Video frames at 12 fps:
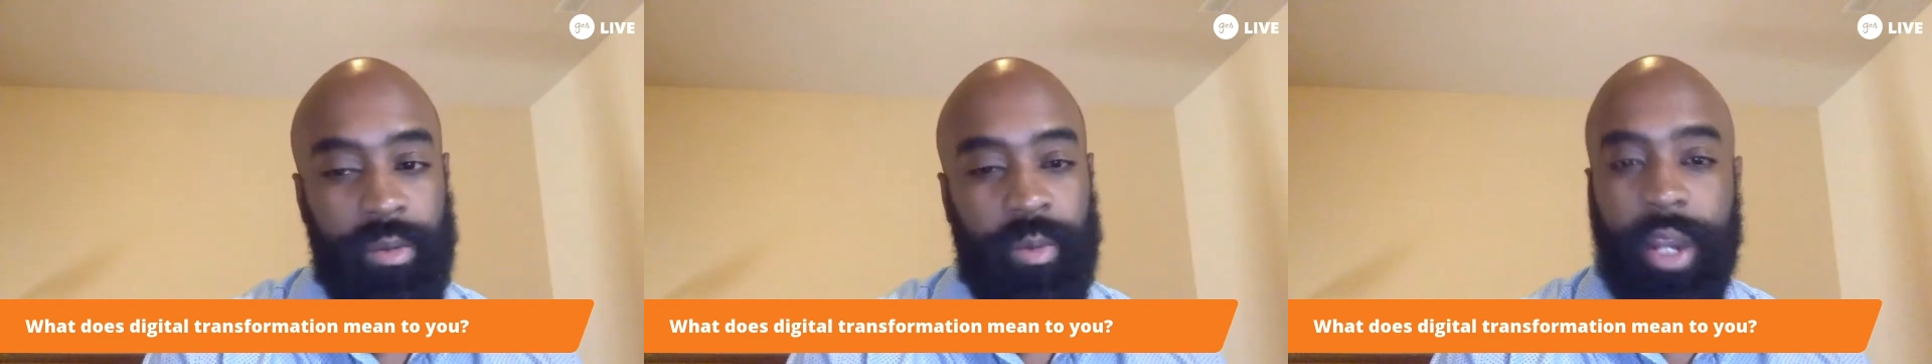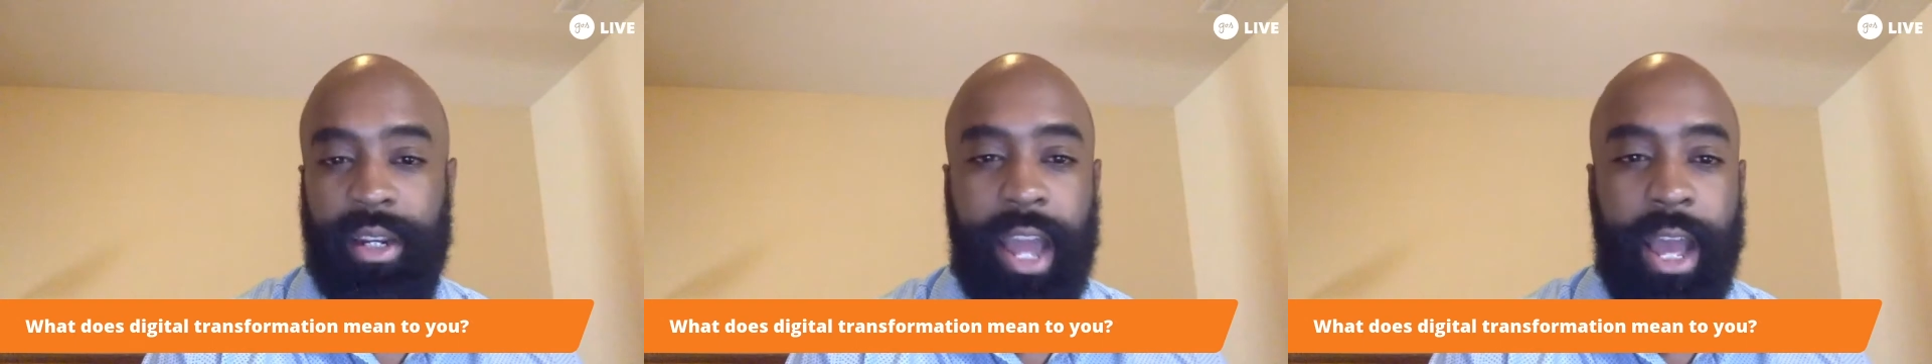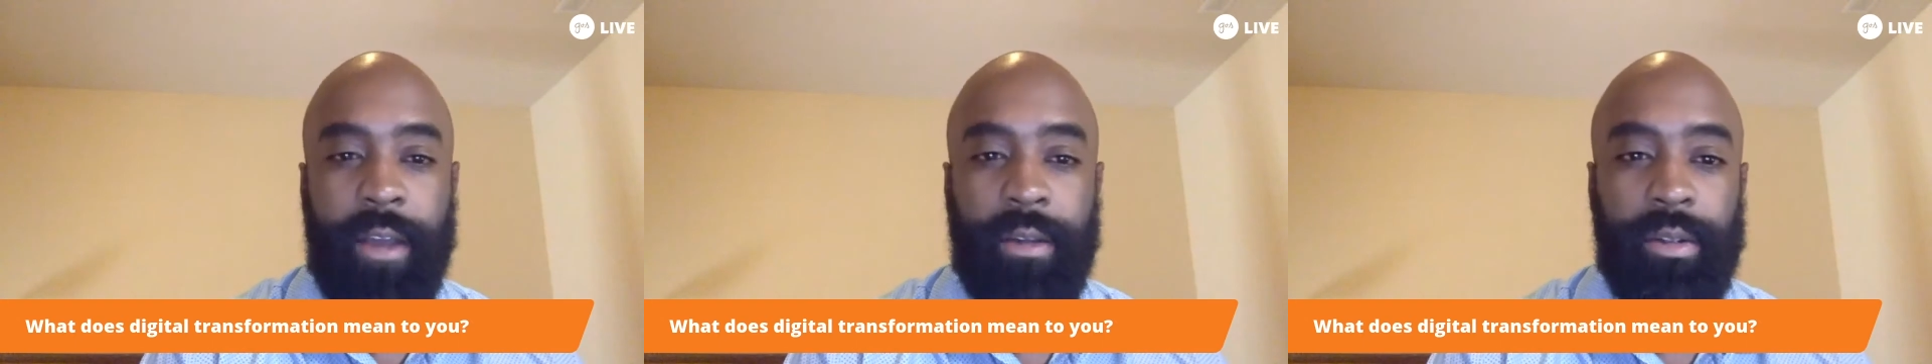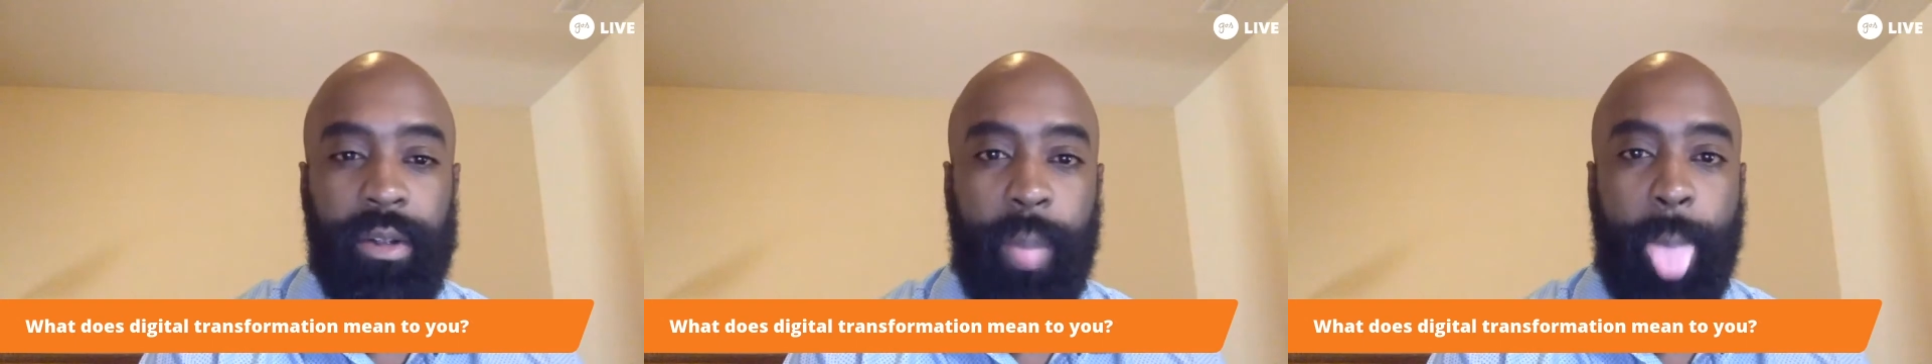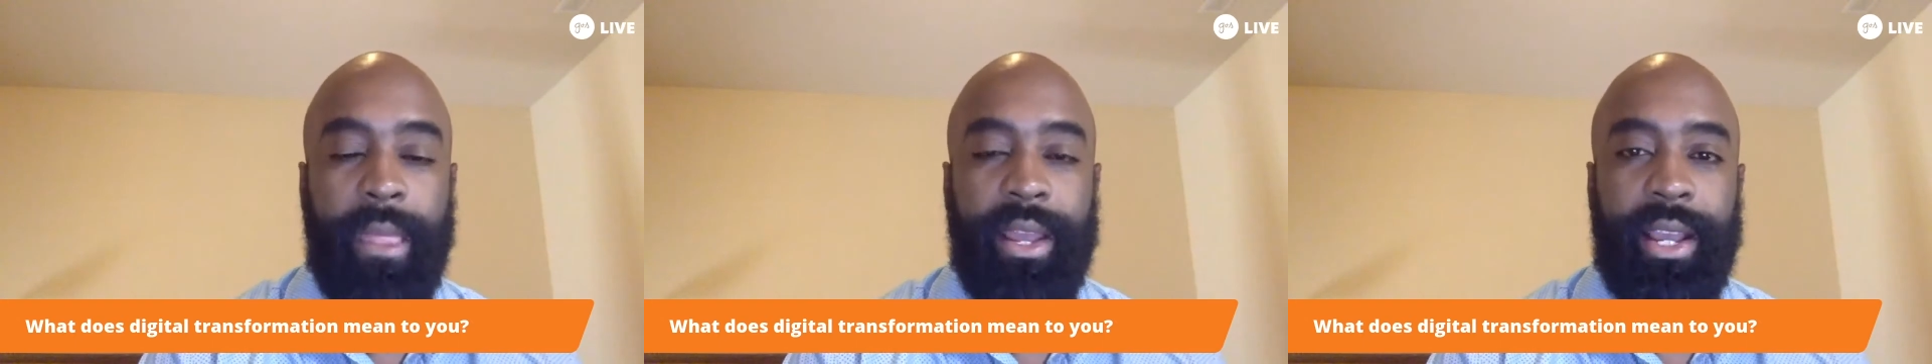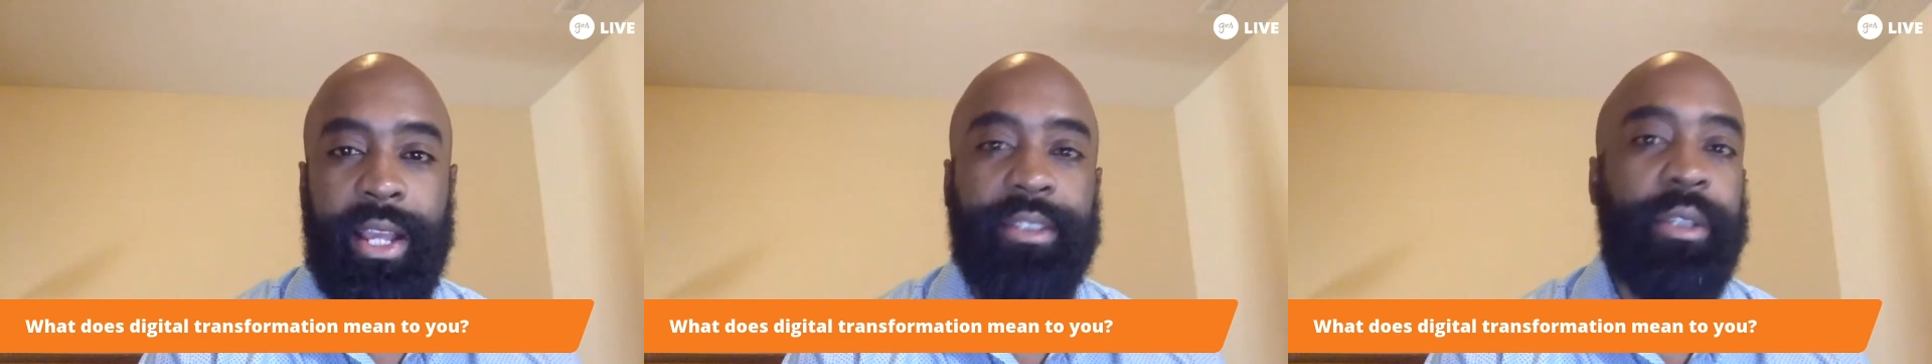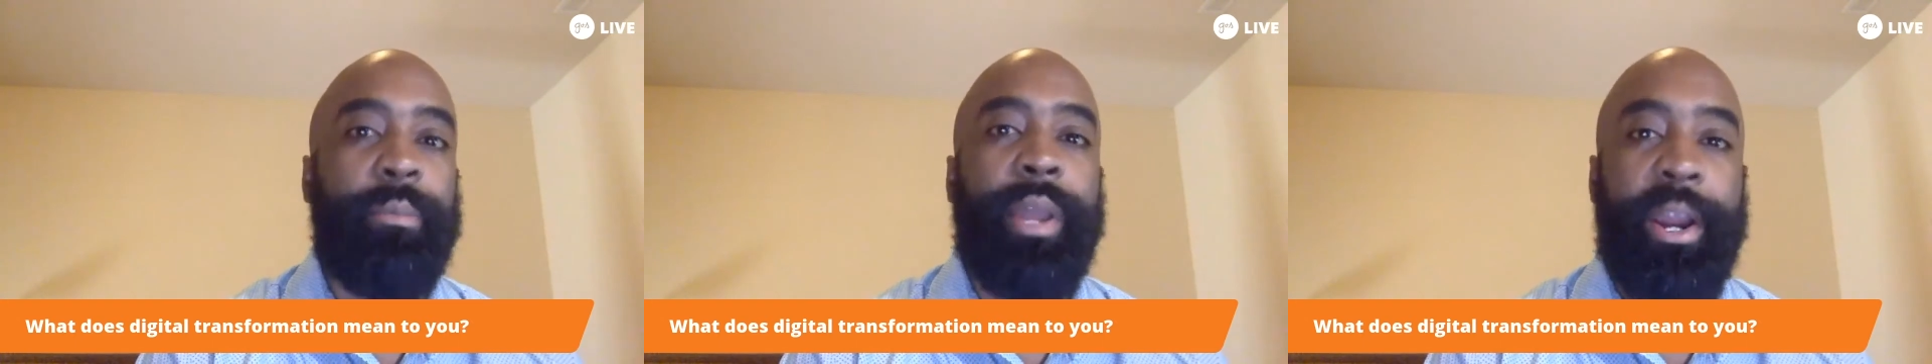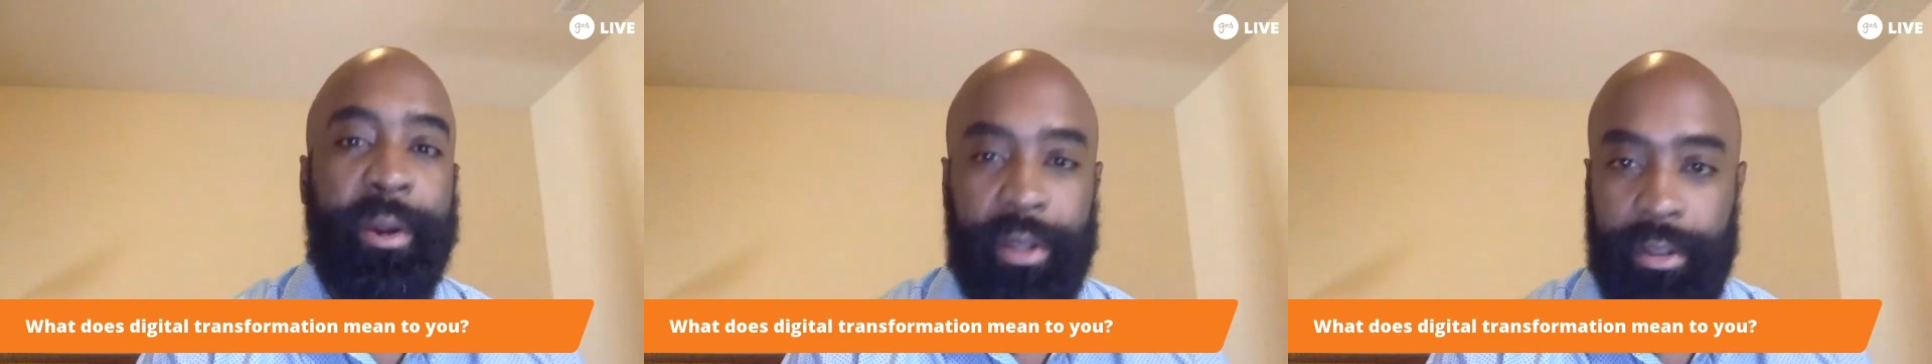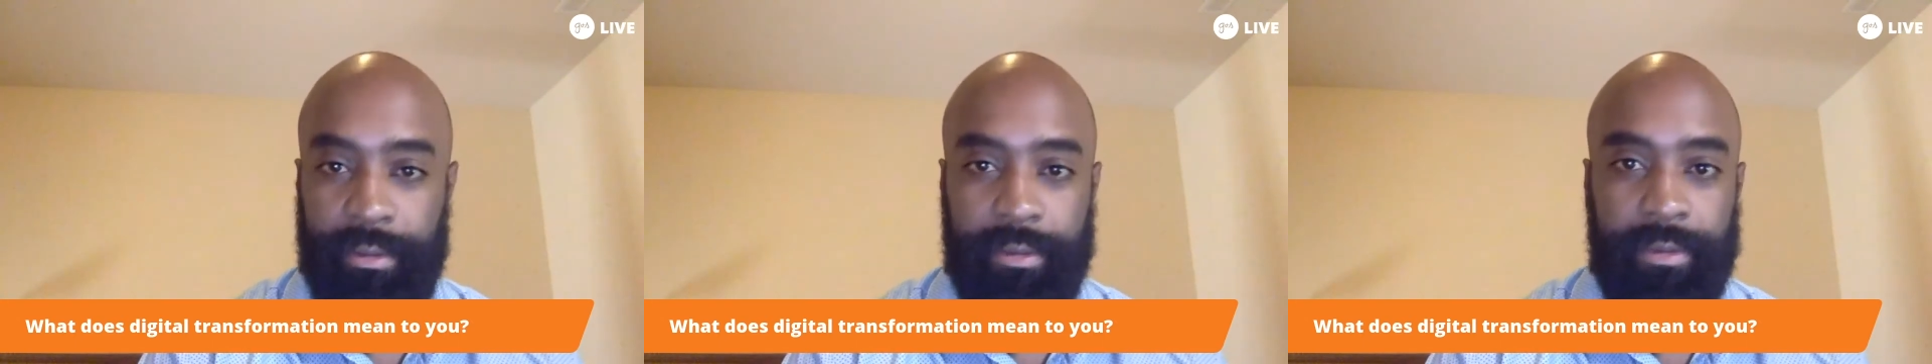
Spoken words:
Right now, it's imperative.